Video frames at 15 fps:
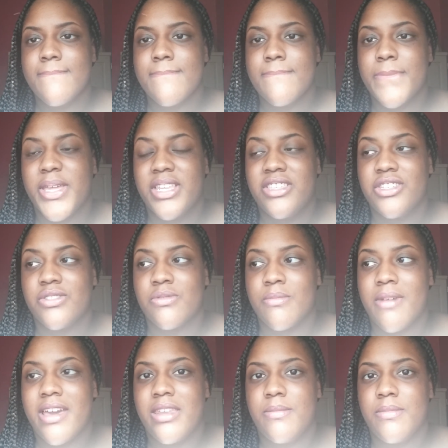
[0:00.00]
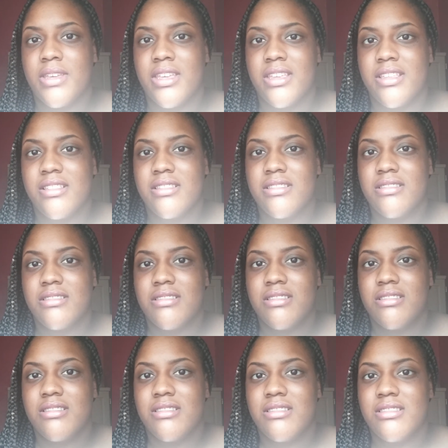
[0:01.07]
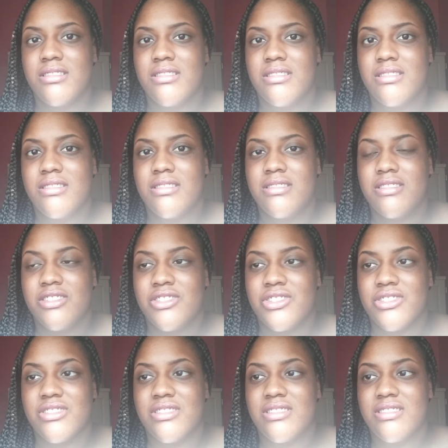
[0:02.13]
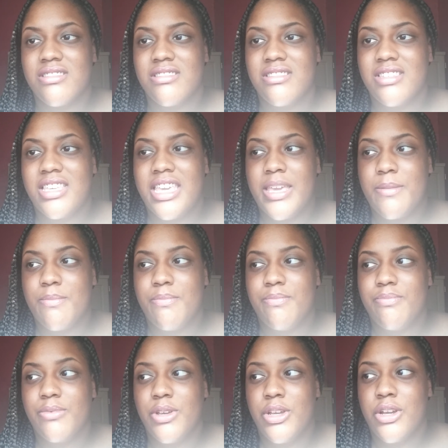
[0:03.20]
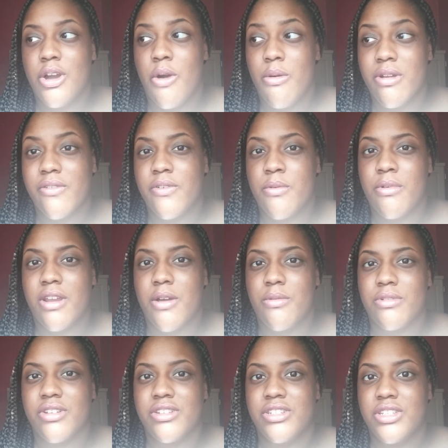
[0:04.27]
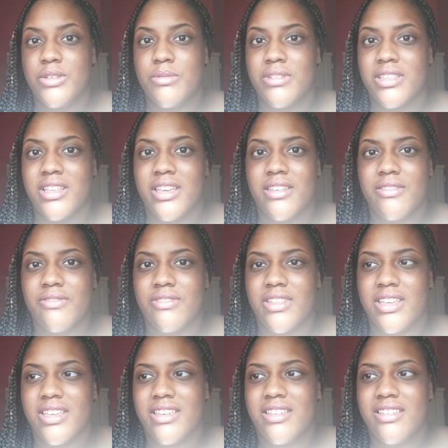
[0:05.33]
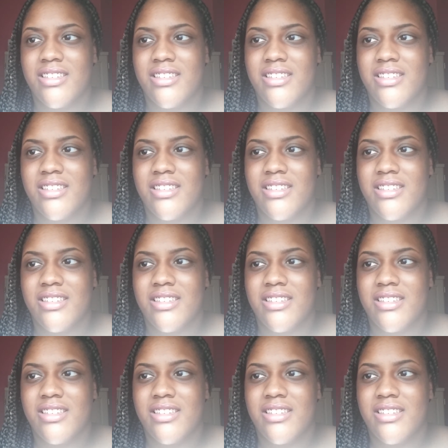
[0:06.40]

But it just reminded me to just keep going for what I want to do in life. Like,